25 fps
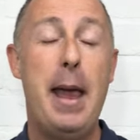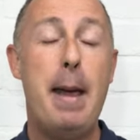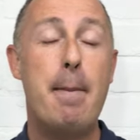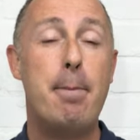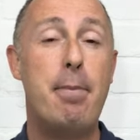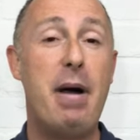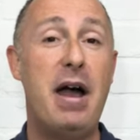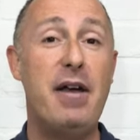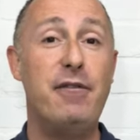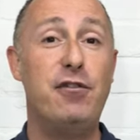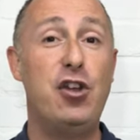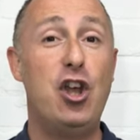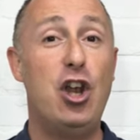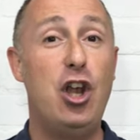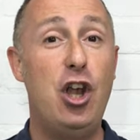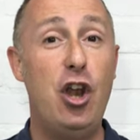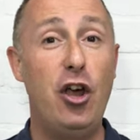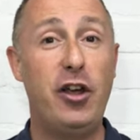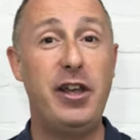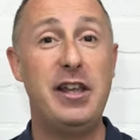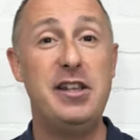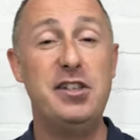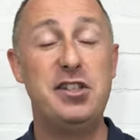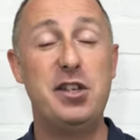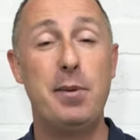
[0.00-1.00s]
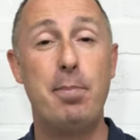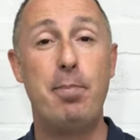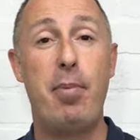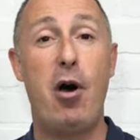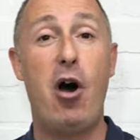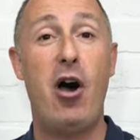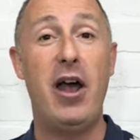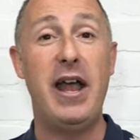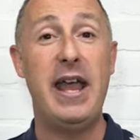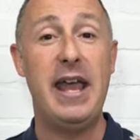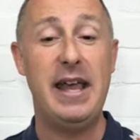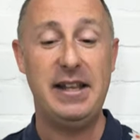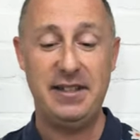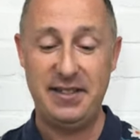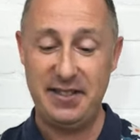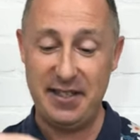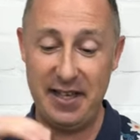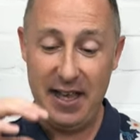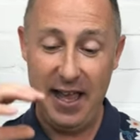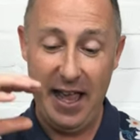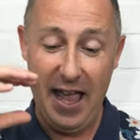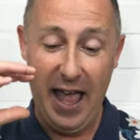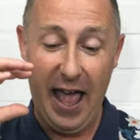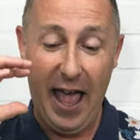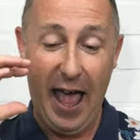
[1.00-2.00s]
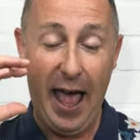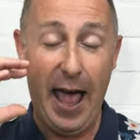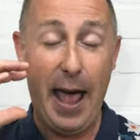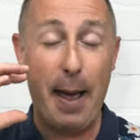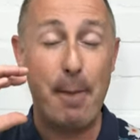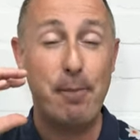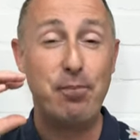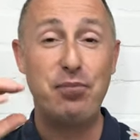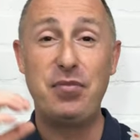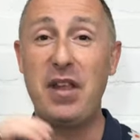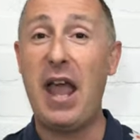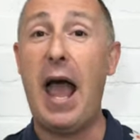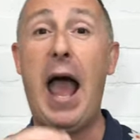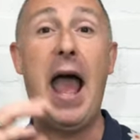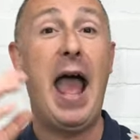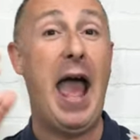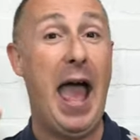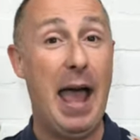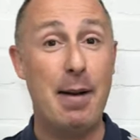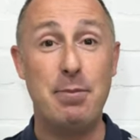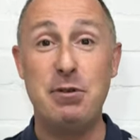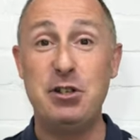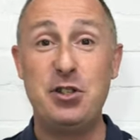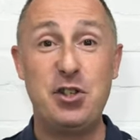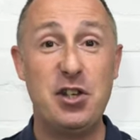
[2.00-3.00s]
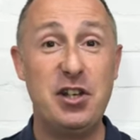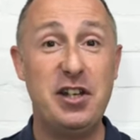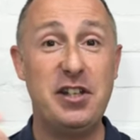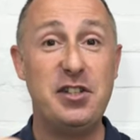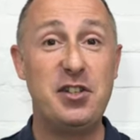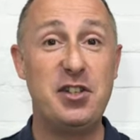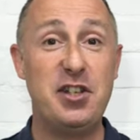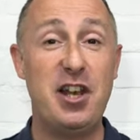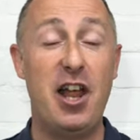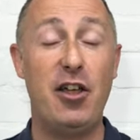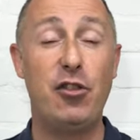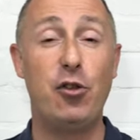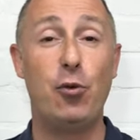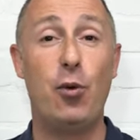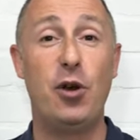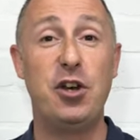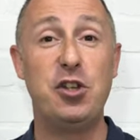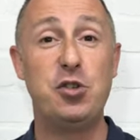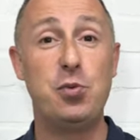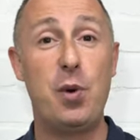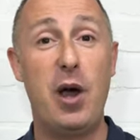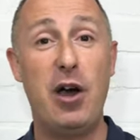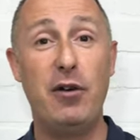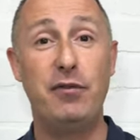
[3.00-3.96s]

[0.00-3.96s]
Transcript: But if you're looking to buy it, um, Amazon is another one as well.